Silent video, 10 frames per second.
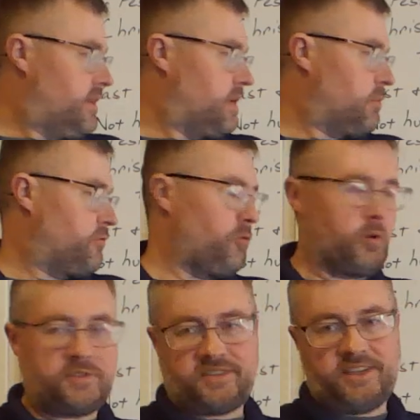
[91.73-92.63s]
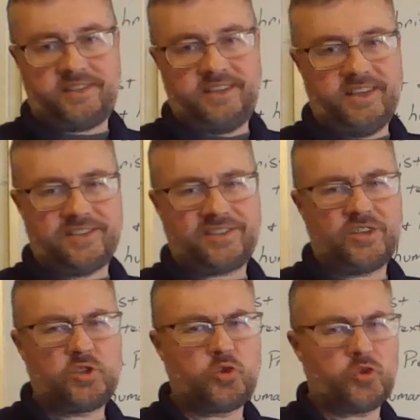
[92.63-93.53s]
And number 460
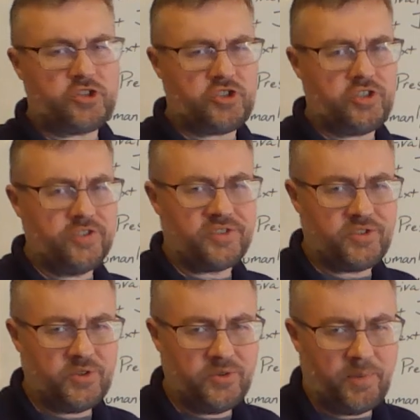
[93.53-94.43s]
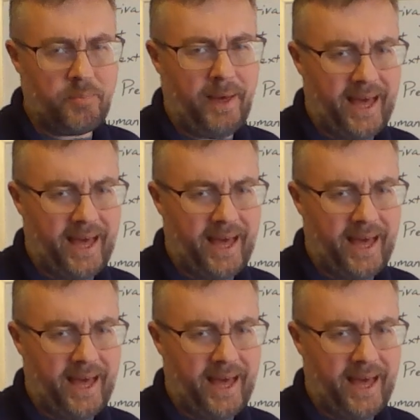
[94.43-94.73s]
is Christians to the